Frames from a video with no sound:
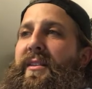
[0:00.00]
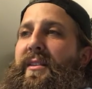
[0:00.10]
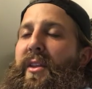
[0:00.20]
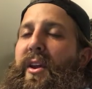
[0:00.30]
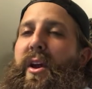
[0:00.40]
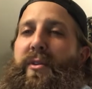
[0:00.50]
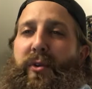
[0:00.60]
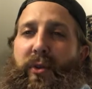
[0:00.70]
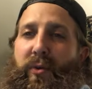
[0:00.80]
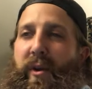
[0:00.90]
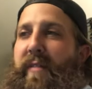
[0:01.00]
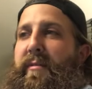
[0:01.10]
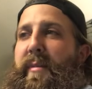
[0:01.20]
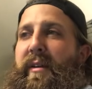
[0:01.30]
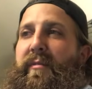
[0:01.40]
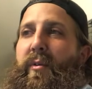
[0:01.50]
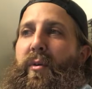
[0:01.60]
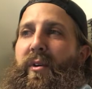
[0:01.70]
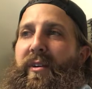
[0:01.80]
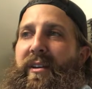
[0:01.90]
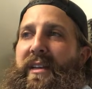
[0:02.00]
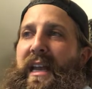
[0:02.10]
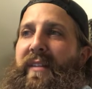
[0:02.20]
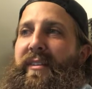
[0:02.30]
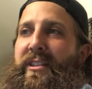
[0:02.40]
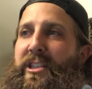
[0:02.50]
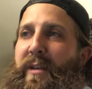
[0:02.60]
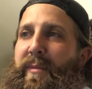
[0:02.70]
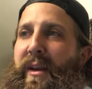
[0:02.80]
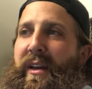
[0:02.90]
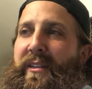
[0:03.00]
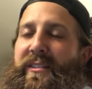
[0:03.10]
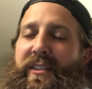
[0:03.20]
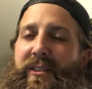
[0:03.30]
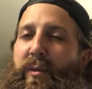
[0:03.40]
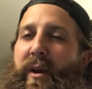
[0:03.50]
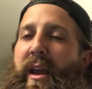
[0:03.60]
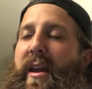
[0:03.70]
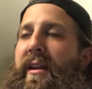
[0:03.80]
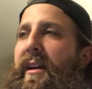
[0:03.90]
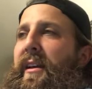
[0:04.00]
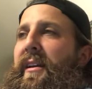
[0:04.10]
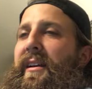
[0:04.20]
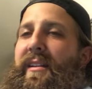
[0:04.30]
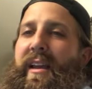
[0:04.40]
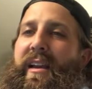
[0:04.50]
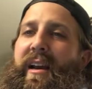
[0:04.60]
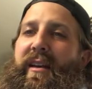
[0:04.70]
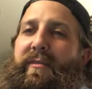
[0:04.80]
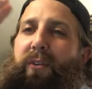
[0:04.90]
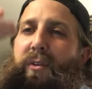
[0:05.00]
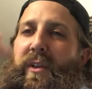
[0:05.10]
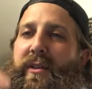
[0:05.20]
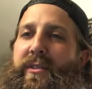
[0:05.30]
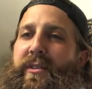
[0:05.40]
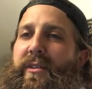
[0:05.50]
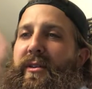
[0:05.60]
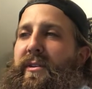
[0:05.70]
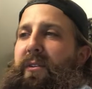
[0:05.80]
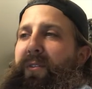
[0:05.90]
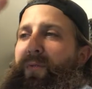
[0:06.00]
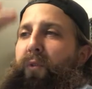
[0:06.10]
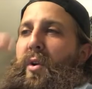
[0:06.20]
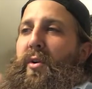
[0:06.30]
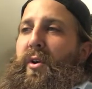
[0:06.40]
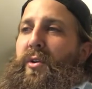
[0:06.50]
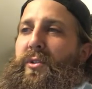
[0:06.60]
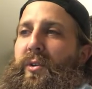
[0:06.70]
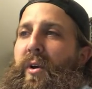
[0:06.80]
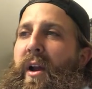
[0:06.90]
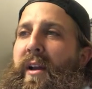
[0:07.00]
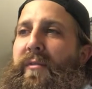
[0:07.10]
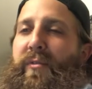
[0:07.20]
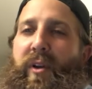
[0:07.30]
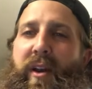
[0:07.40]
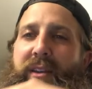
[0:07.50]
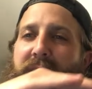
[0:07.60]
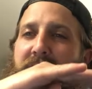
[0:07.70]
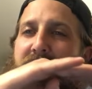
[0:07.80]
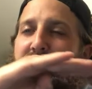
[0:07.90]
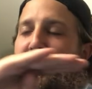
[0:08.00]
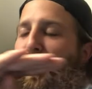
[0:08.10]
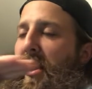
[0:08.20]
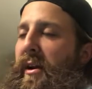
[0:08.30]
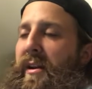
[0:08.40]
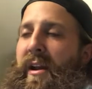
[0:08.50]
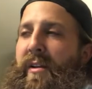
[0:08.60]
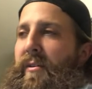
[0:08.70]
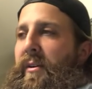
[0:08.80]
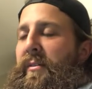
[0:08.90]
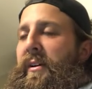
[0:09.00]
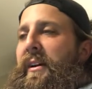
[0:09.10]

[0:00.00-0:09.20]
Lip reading: the other 3 of the big 4, David, JP, and 628, they kind of do this roller coaster ride. Fred is on the straight and narrow.